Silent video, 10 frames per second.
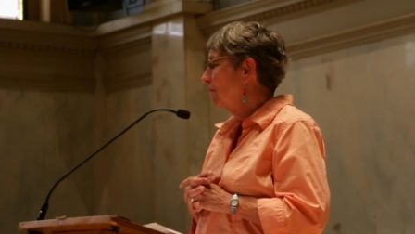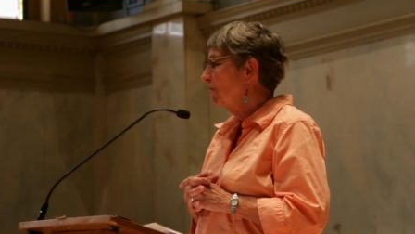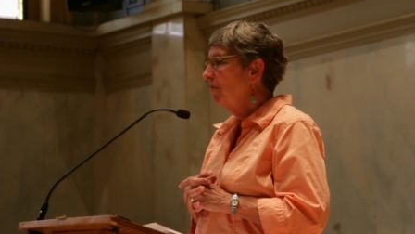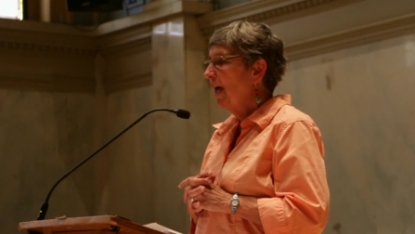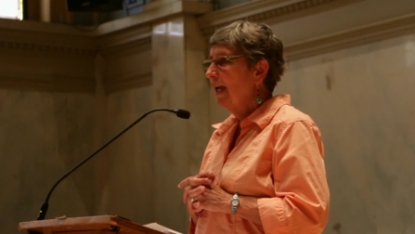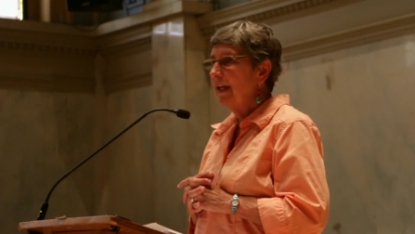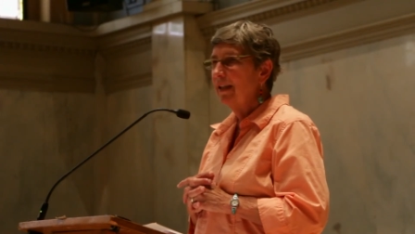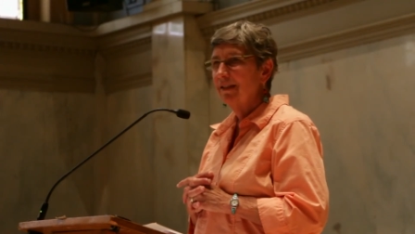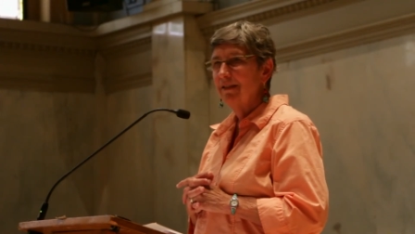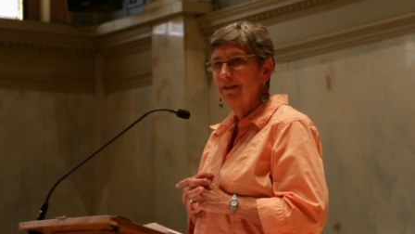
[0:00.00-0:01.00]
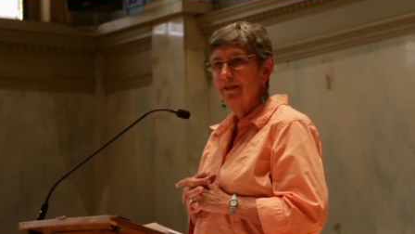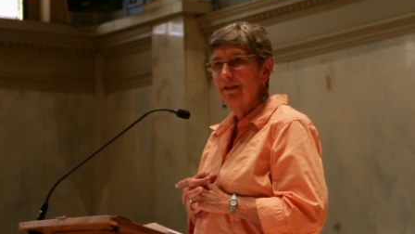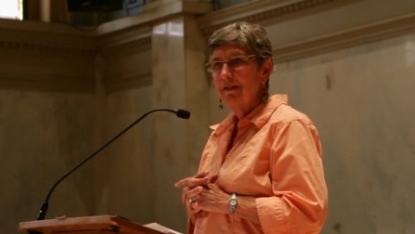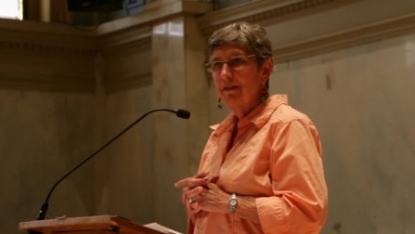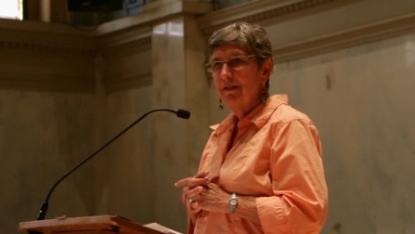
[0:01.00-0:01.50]
or faggot
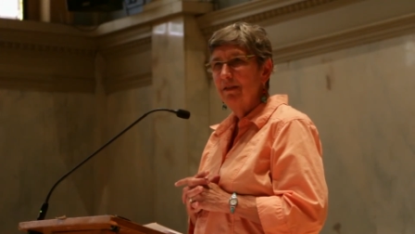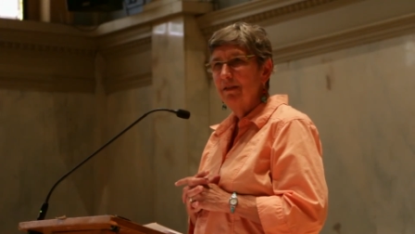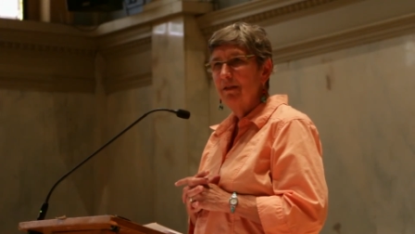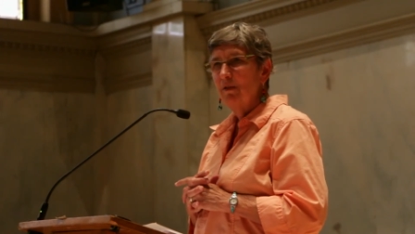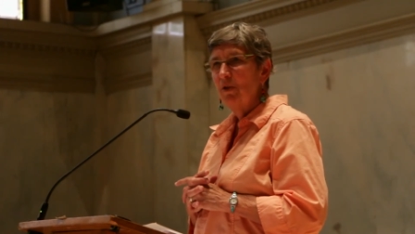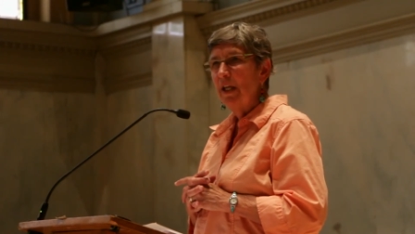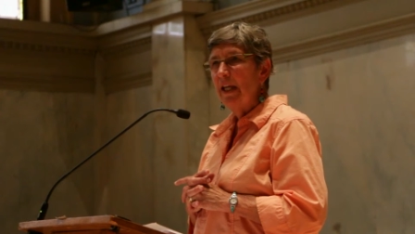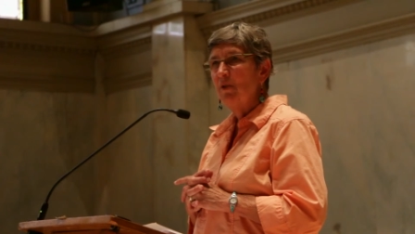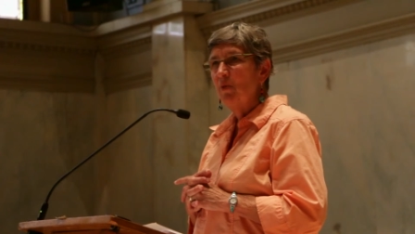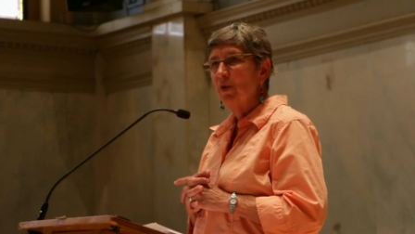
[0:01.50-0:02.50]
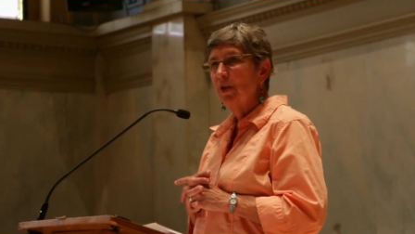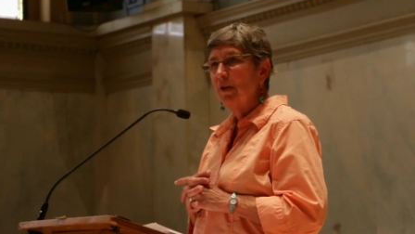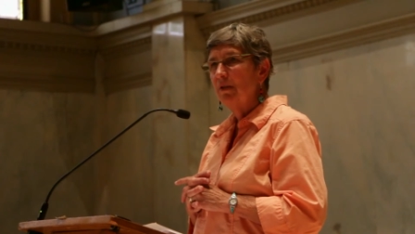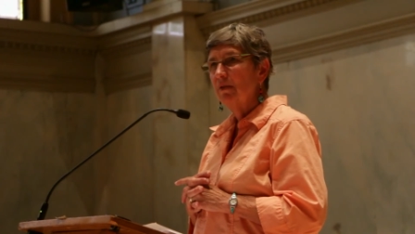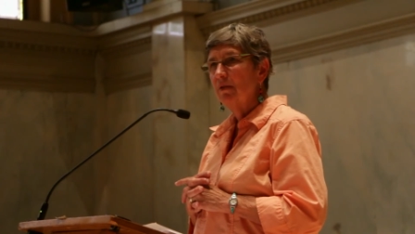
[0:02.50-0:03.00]
or the N
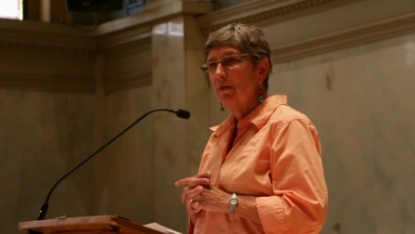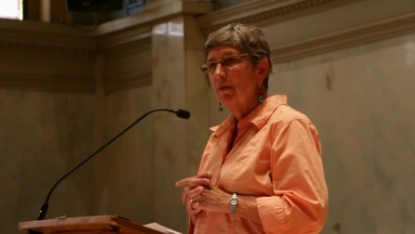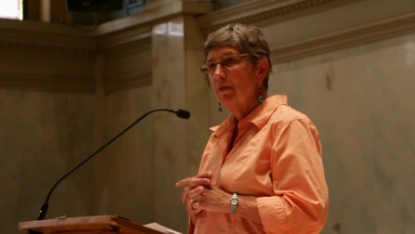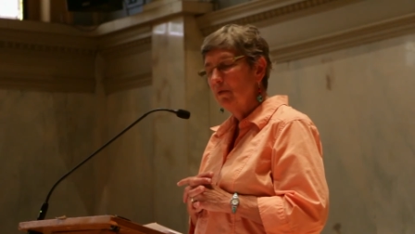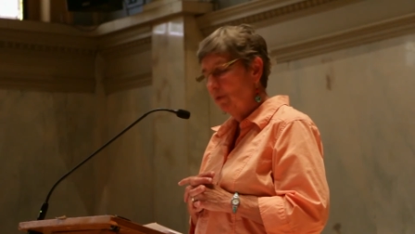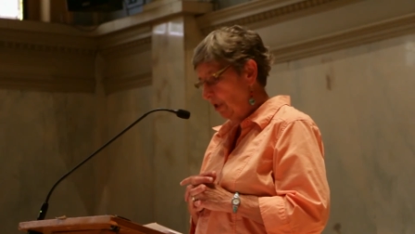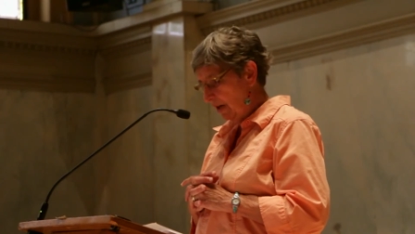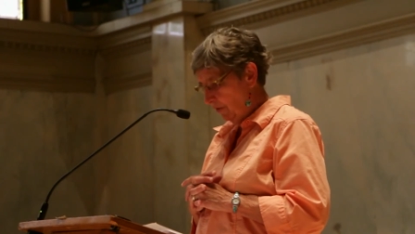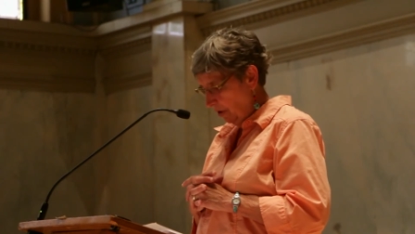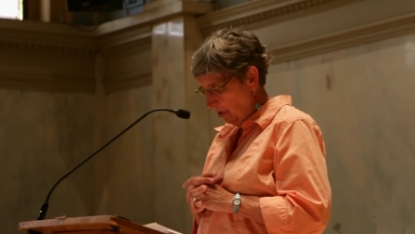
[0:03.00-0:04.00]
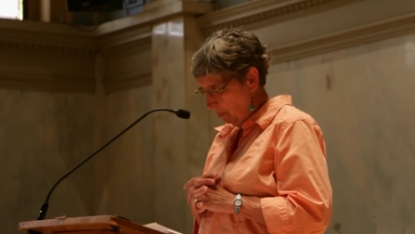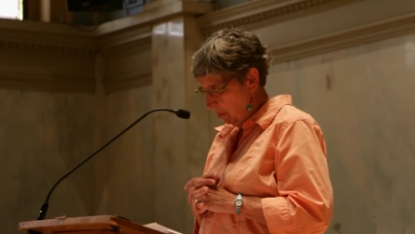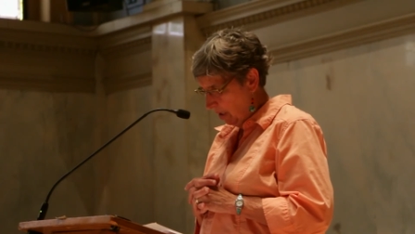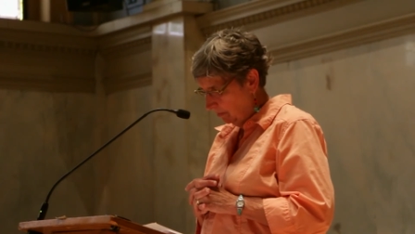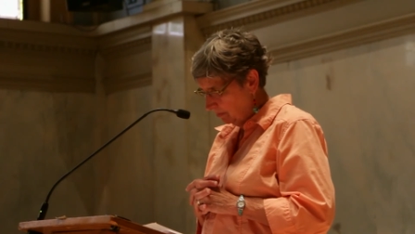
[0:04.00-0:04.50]
word will never hurt
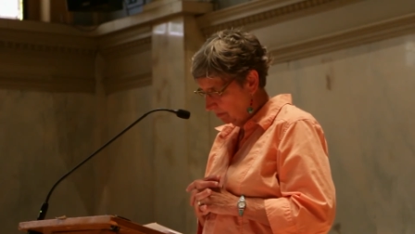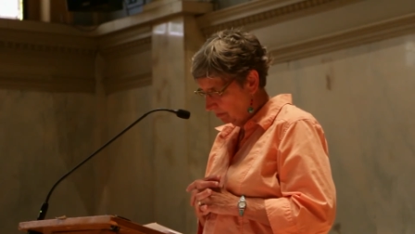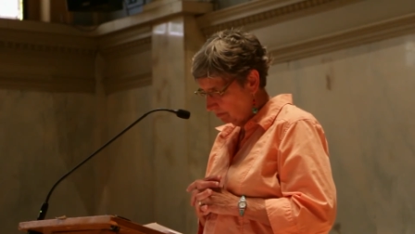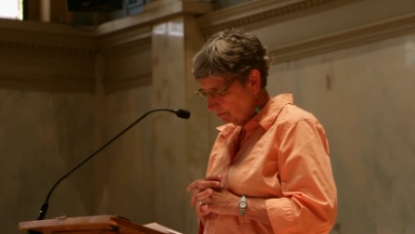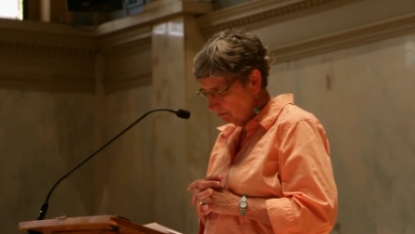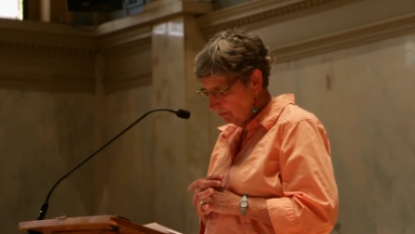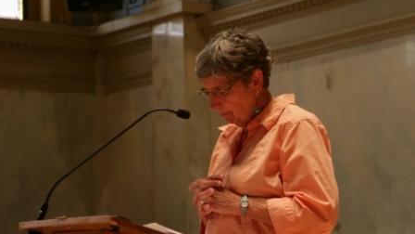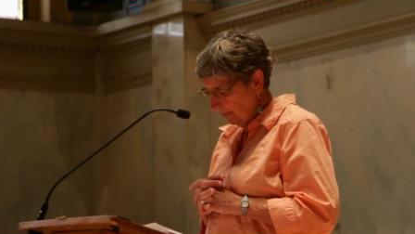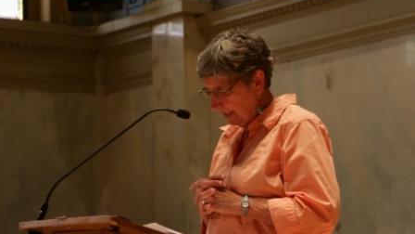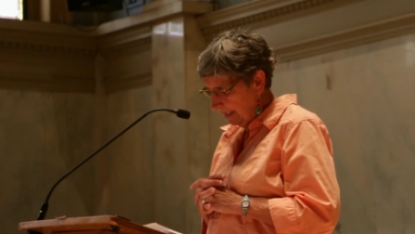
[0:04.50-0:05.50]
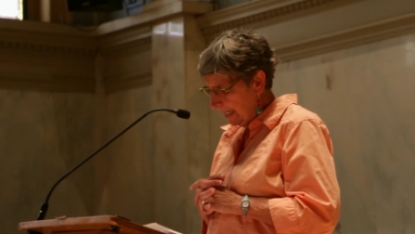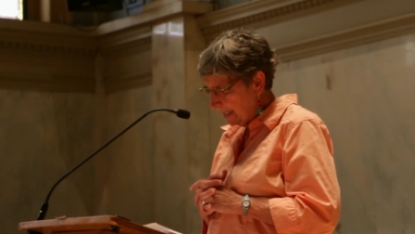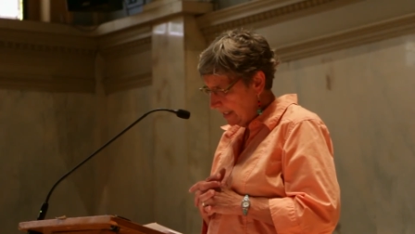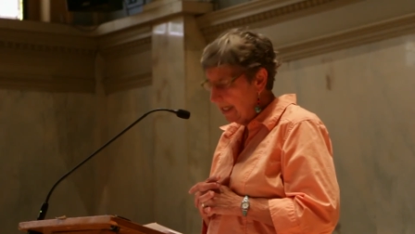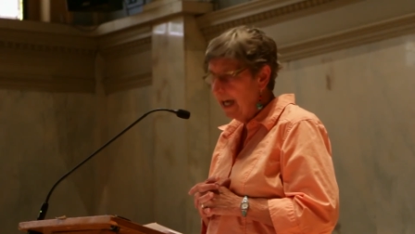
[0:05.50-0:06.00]
me.
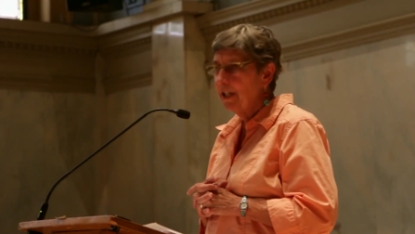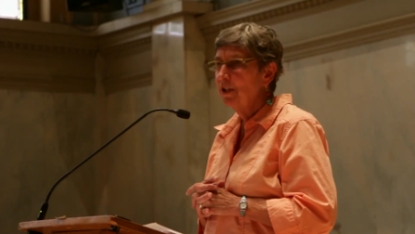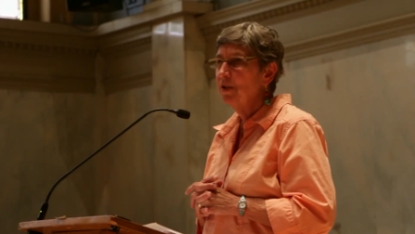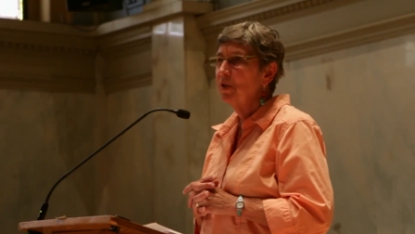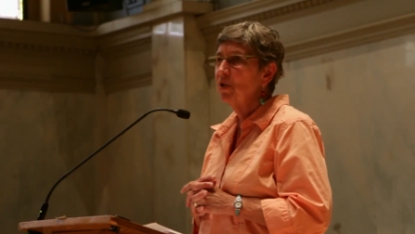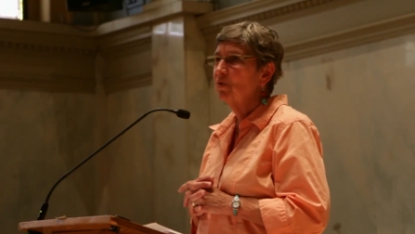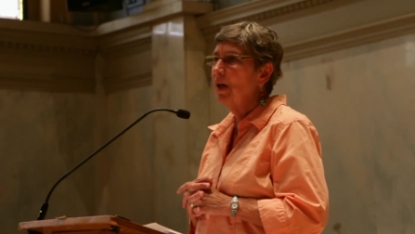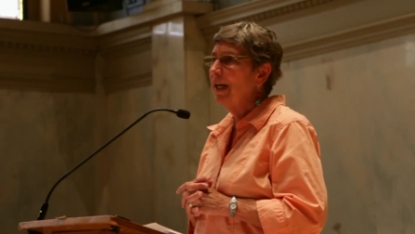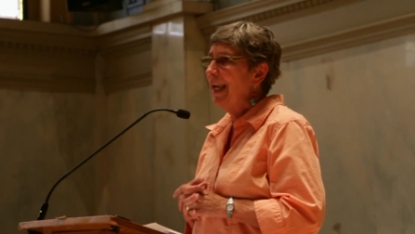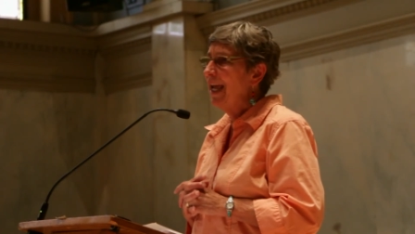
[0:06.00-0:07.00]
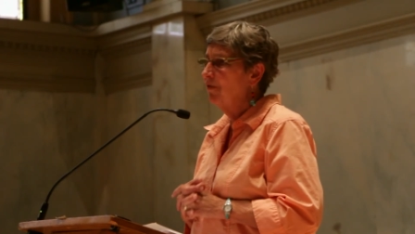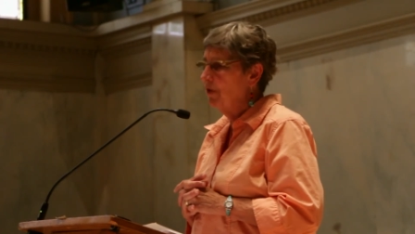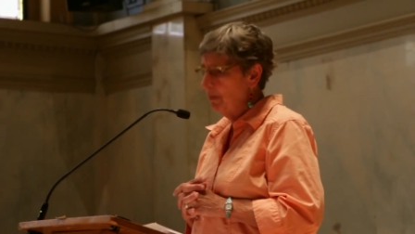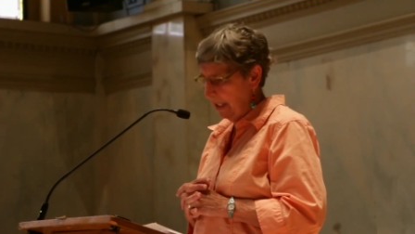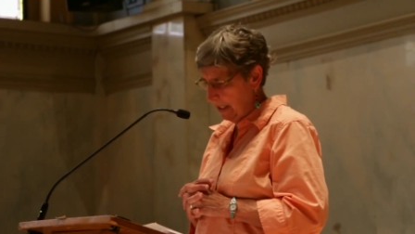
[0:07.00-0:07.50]
Get the diagnosis right.
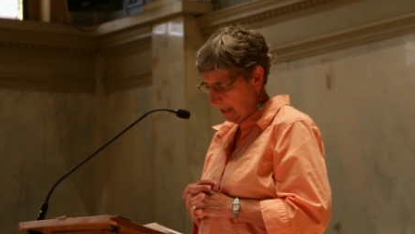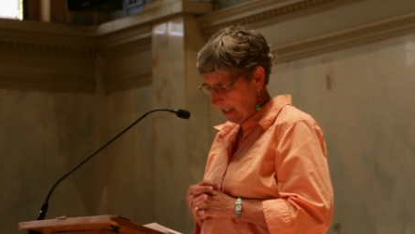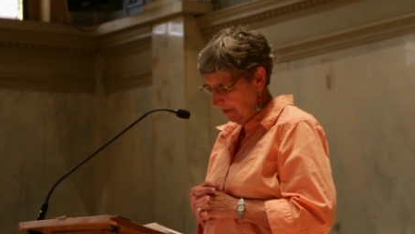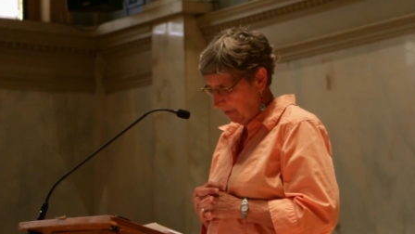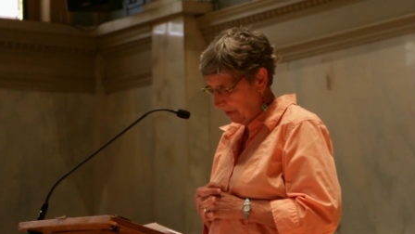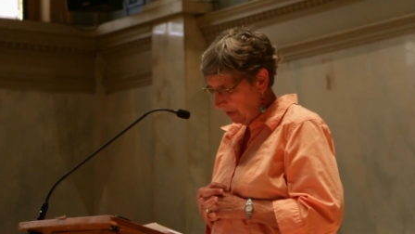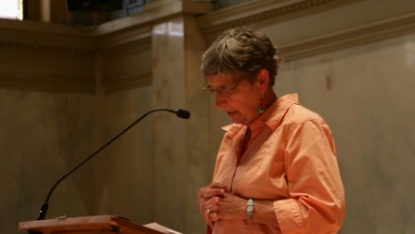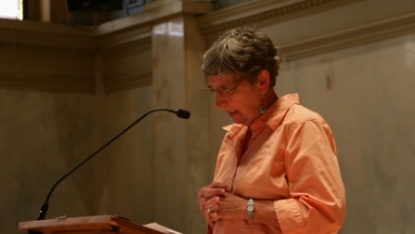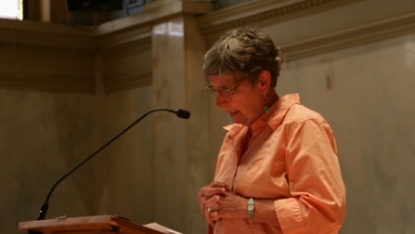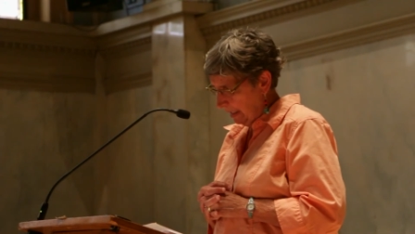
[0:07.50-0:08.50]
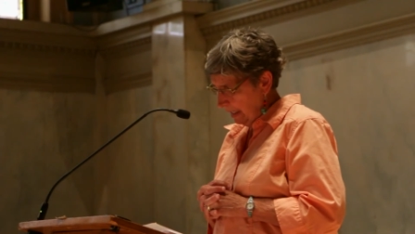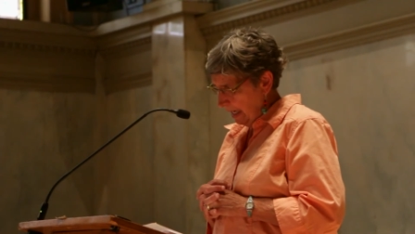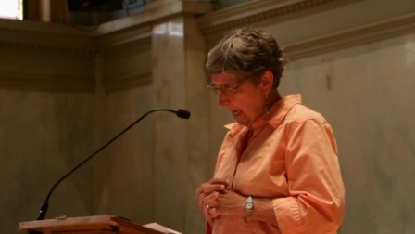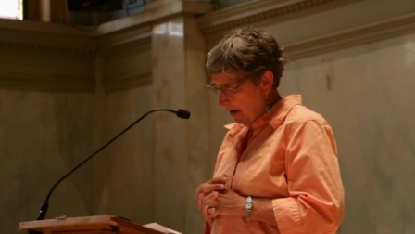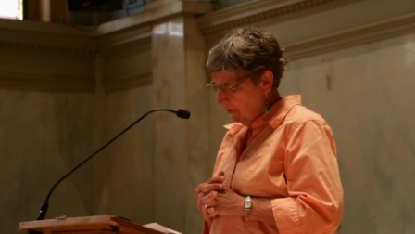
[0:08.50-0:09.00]
Everybody suffers.
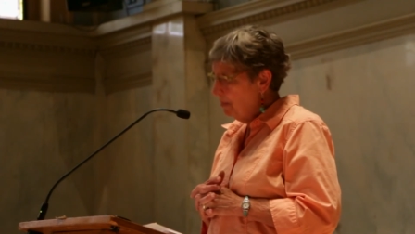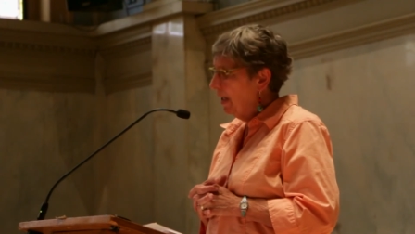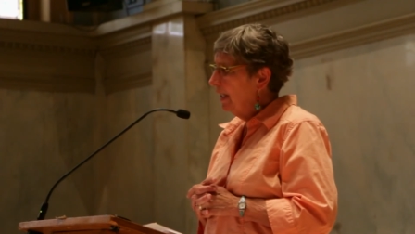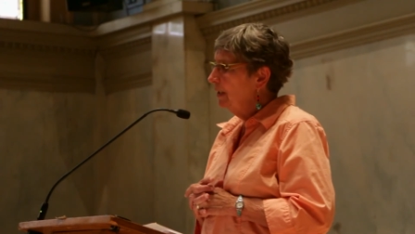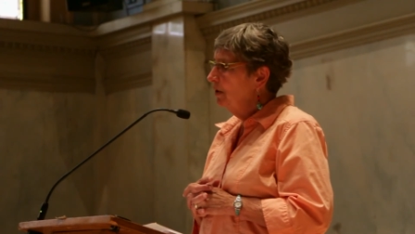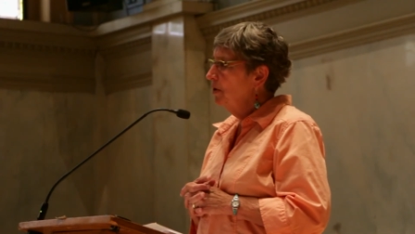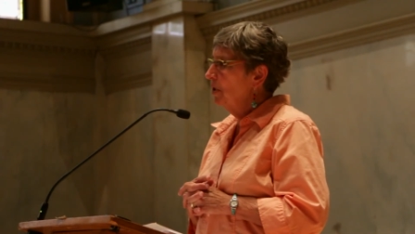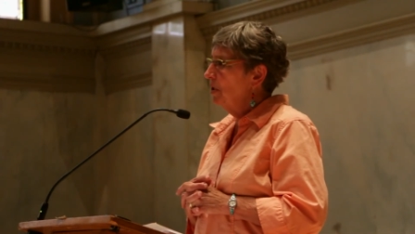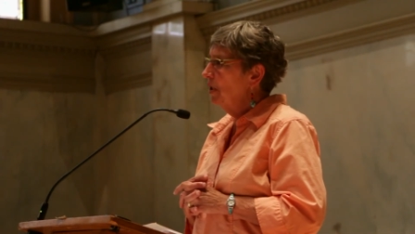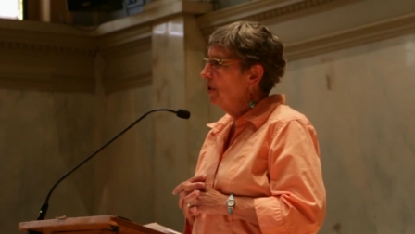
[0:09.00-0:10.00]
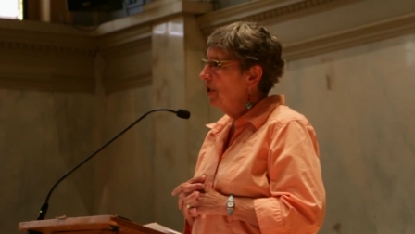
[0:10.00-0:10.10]
Everybody loses their